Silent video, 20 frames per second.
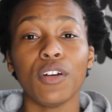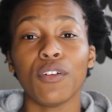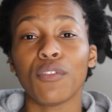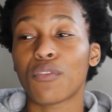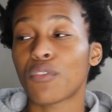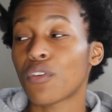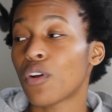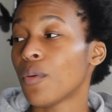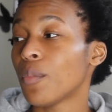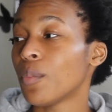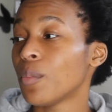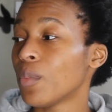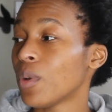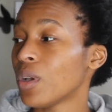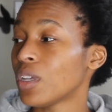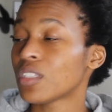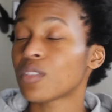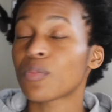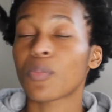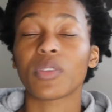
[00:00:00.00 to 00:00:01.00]
from
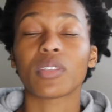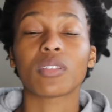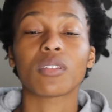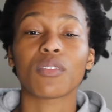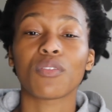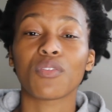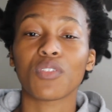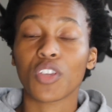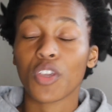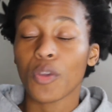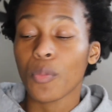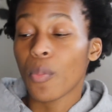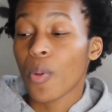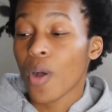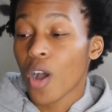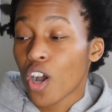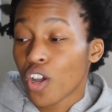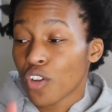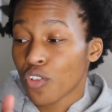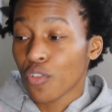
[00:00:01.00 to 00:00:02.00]
a specific
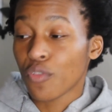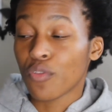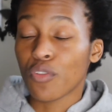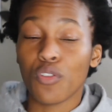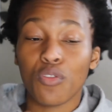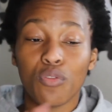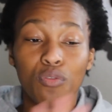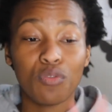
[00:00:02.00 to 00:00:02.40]
part of a